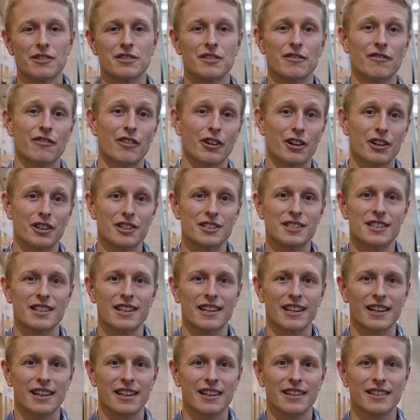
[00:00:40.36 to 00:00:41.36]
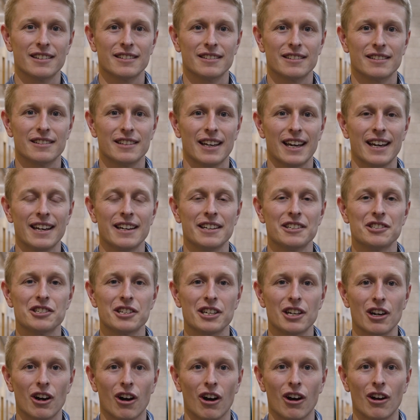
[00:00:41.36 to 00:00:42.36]
to focus their
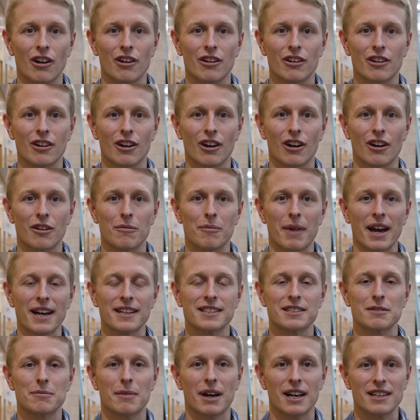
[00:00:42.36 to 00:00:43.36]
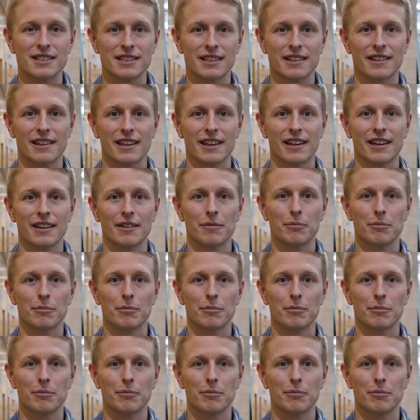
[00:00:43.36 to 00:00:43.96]
energy on maximizing their